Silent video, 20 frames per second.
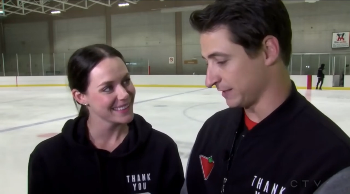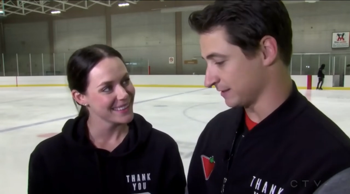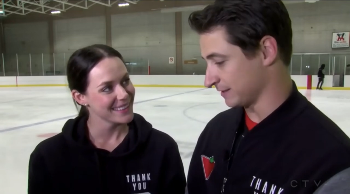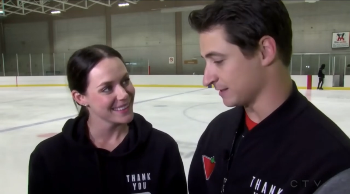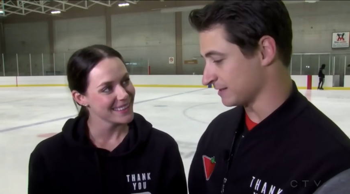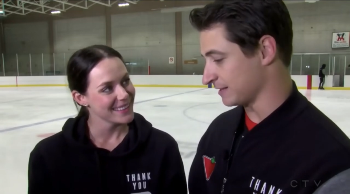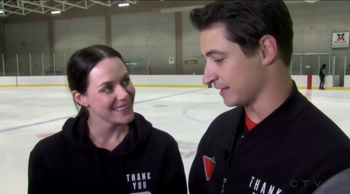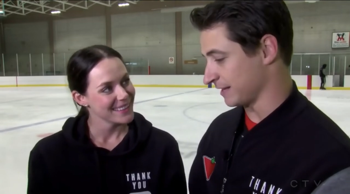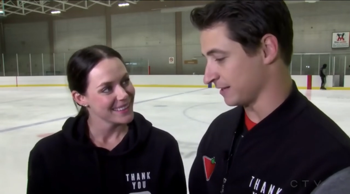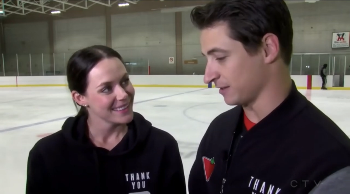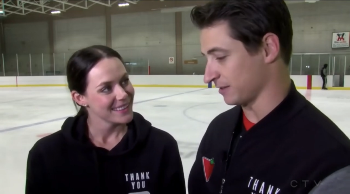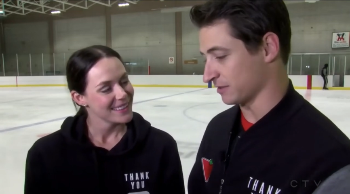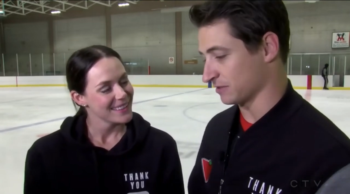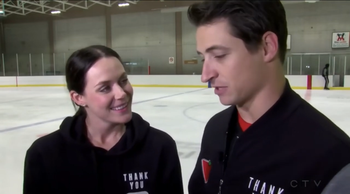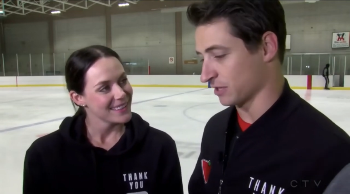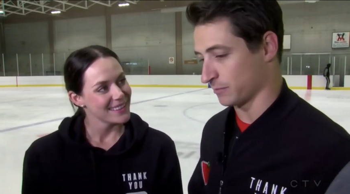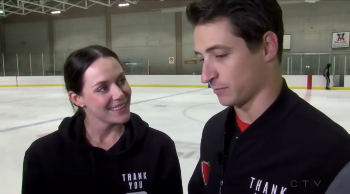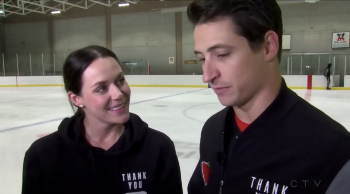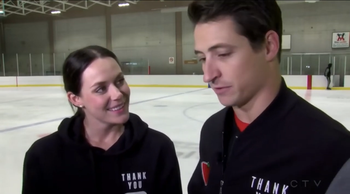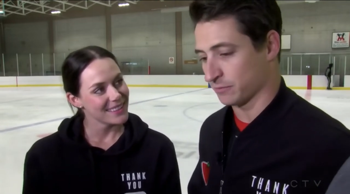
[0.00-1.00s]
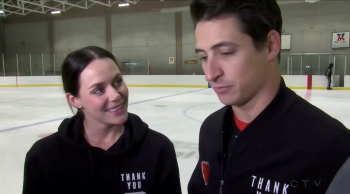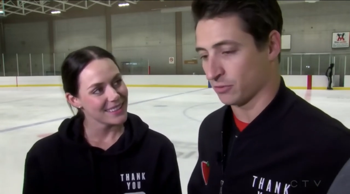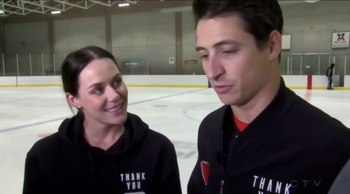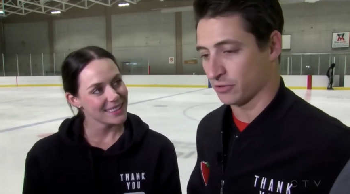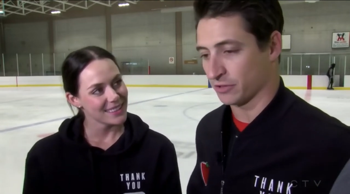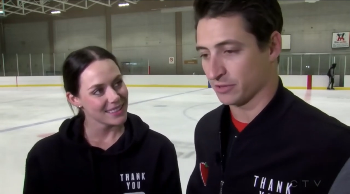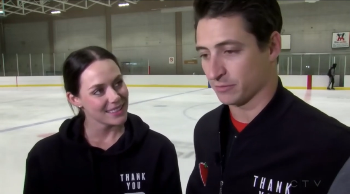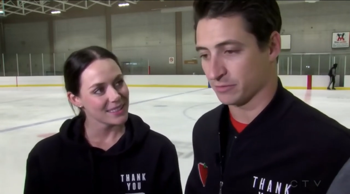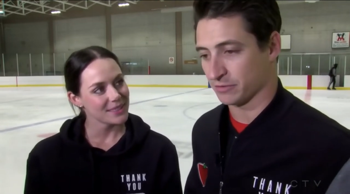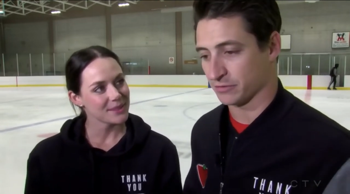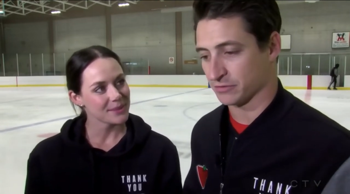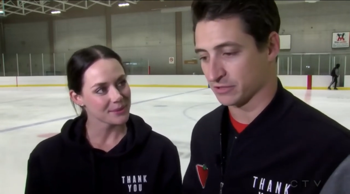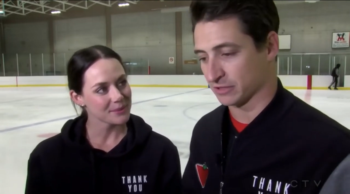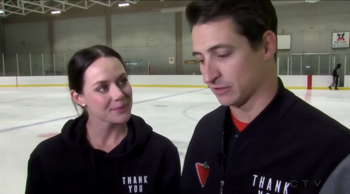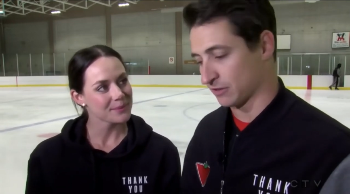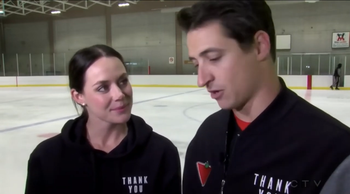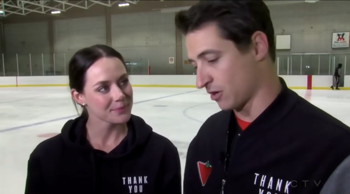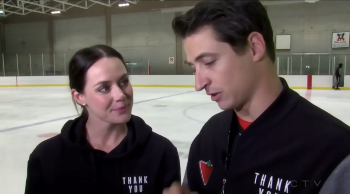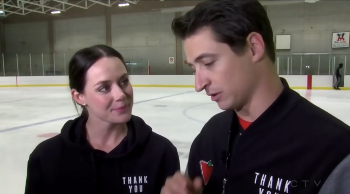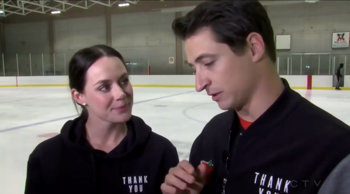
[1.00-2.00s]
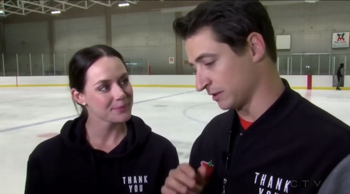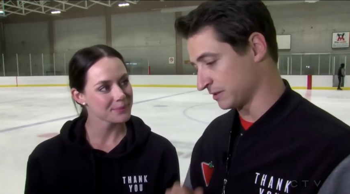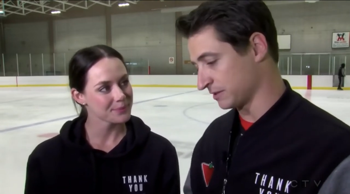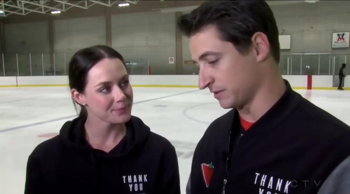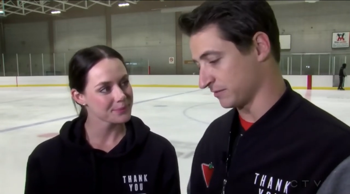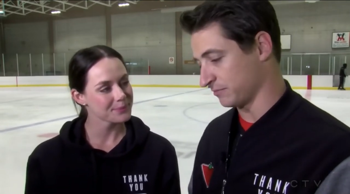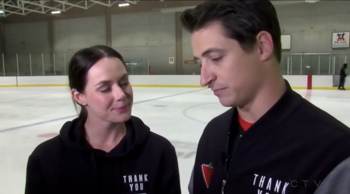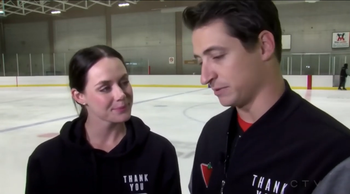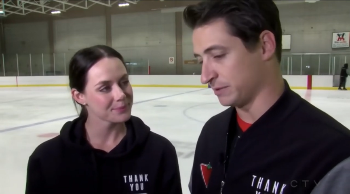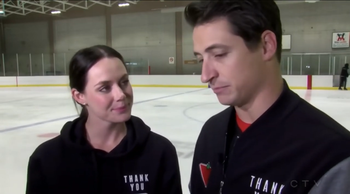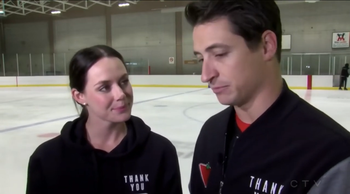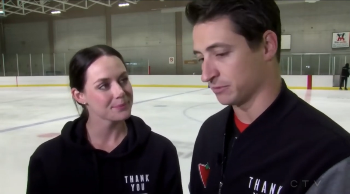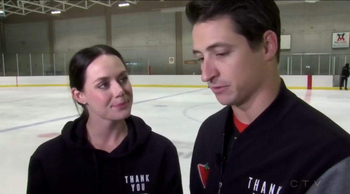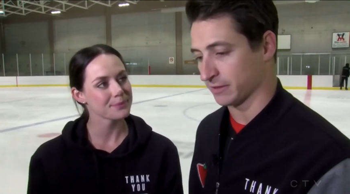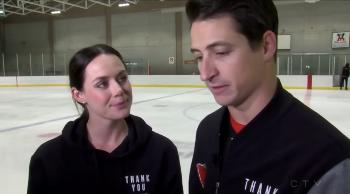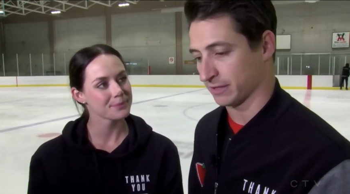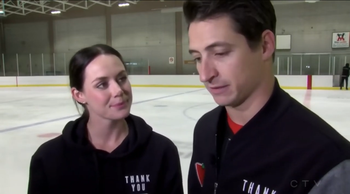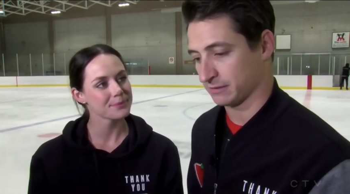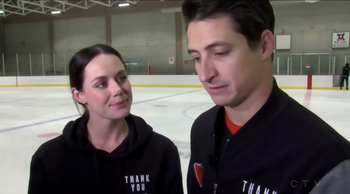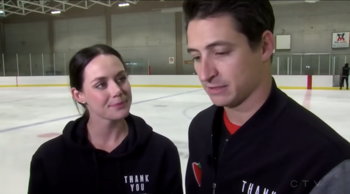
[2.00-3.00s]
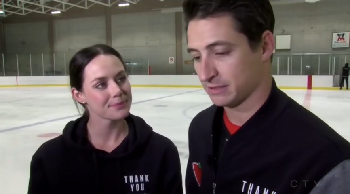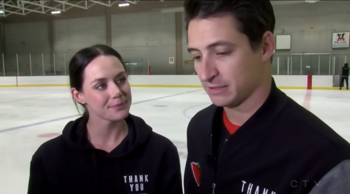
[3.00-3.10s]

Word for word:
Speaker 1: get to stand on top of the podium, but there's a long list of people that